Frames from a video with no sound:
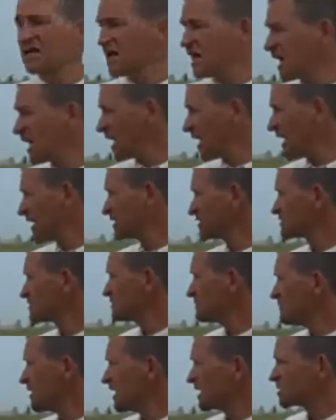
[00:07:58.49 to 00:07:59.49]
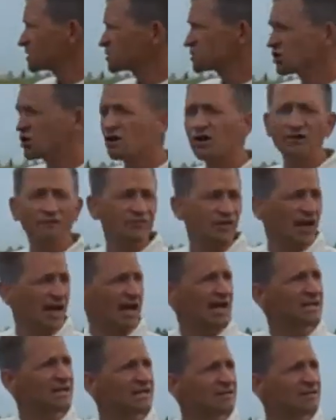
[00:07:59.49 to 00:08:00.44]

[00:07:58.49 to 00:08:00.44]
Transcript: And to make sure of that,